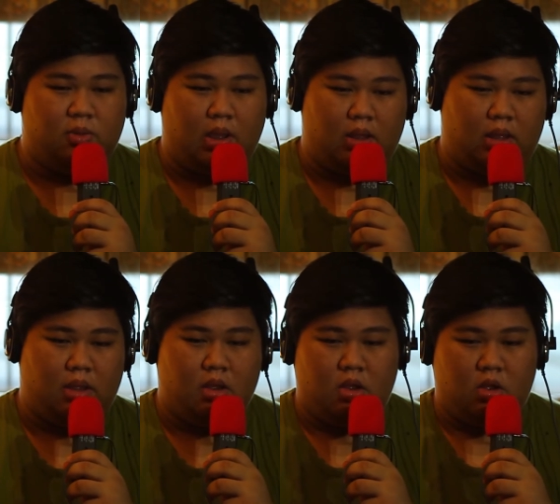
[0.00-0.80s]
where
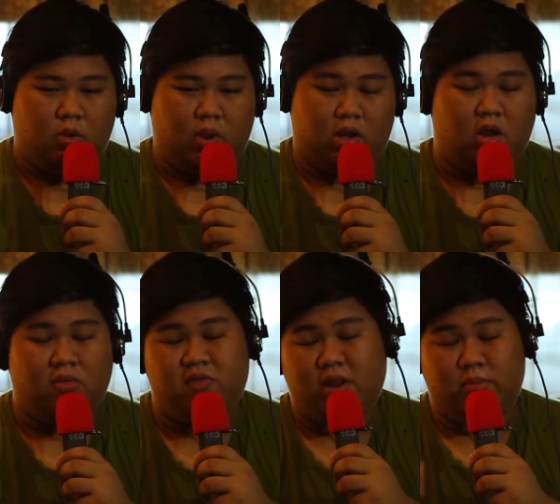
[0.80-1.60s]
we had a
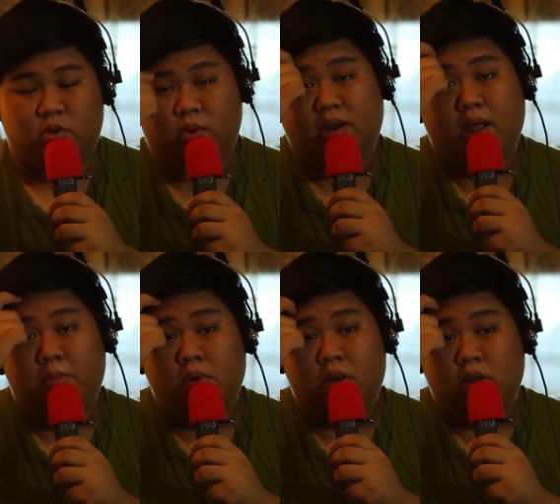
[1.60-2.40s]
conflict between them.